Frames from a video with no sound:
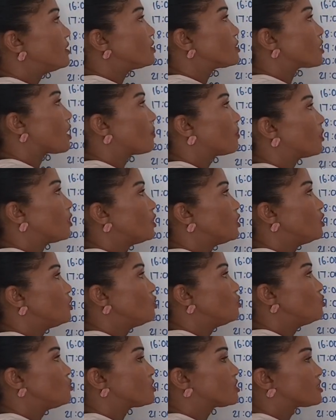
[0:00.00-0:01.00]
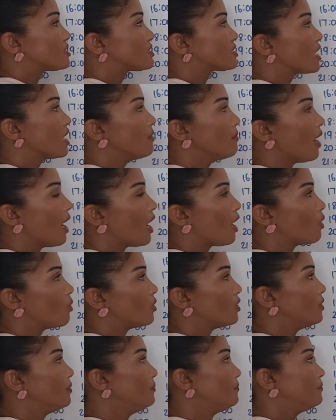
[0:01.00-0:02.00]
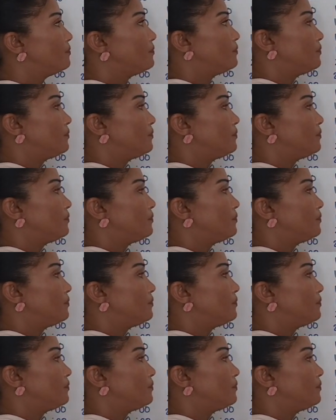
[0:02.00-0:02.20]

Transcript: So I'm going to use the same hour